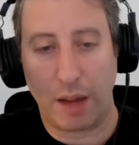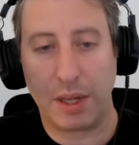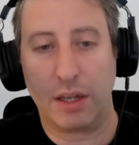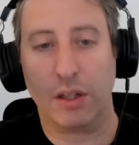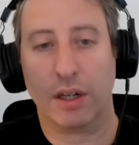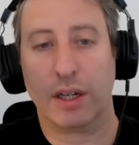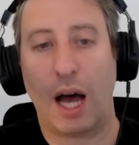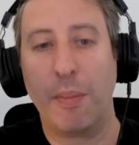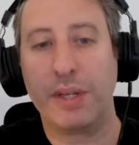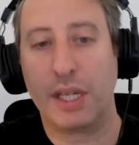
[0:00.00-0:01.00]
I mean, look,
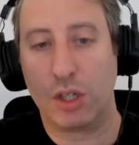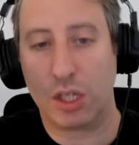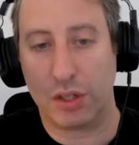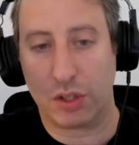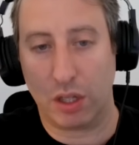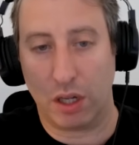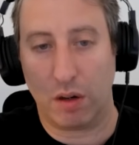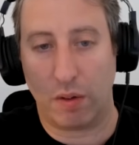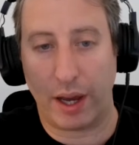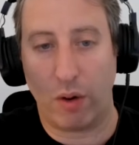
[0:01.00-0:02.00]
competition is
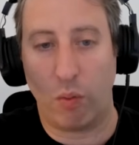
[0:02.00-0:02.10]
good, right?